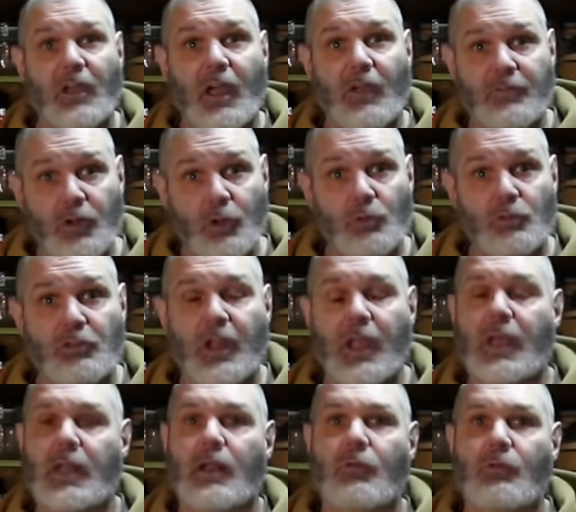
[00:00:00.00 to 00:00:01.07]
I've used it
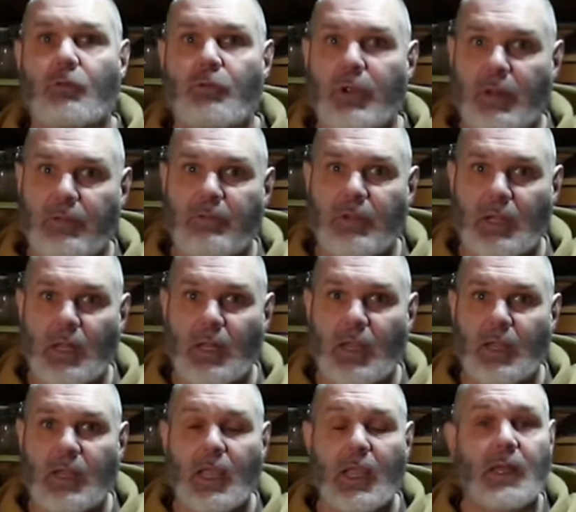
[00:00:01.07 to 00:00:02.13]
and I really, really like it.